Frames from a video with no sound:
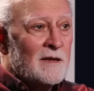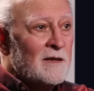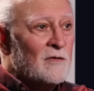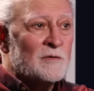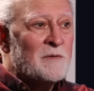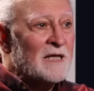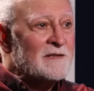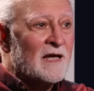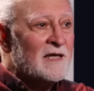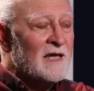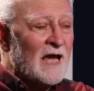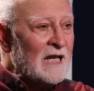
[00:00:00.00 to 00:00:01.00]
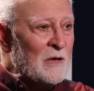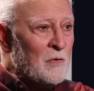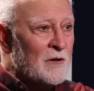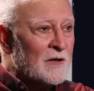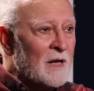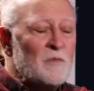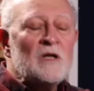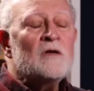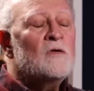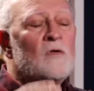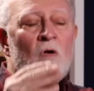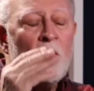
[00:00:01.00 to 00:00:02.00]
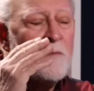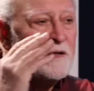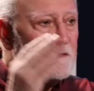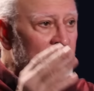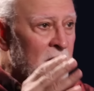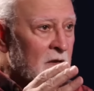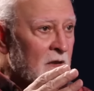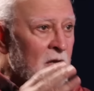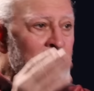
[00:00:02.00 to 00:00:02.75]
He could be attacking anywhere. I mean, nobody